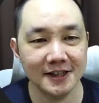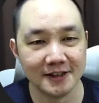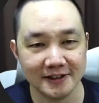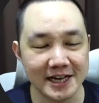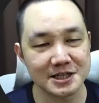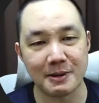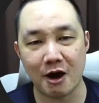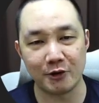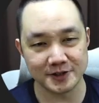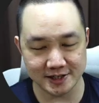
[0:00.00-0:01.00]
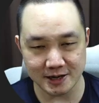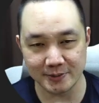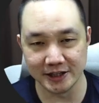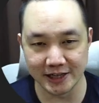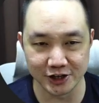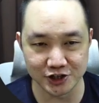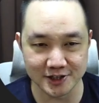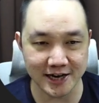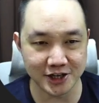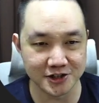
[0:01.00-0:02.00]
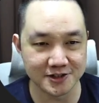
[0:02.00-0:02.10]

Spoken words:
That's the power of systemic intelligence in action.